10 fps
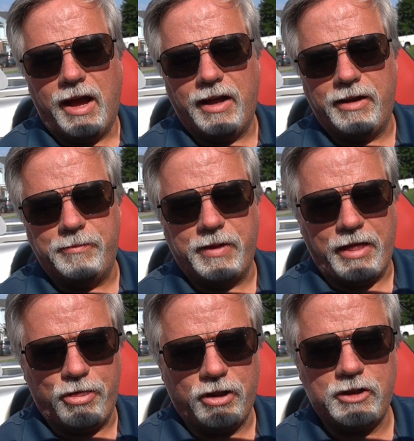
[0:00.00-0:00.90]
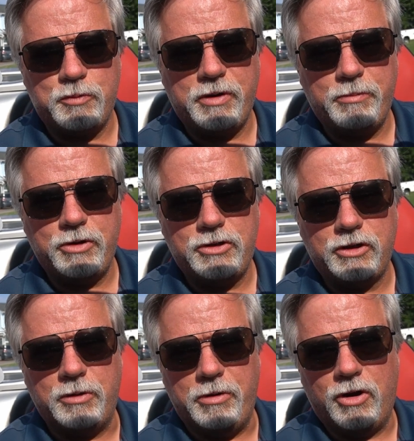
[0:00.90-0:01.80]
I thought the sprint booster,
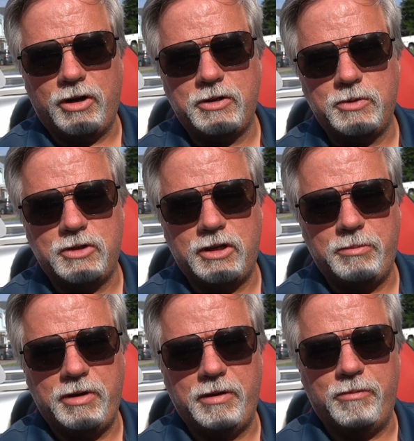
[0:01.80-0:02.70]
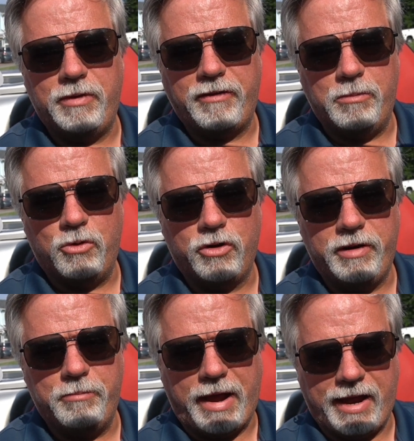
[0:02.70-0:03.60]
to be honest, was going to have a more
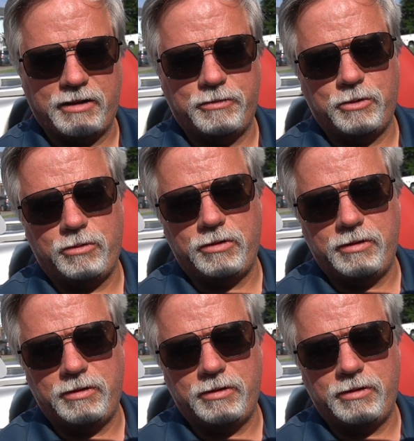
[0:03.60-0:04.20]
impactful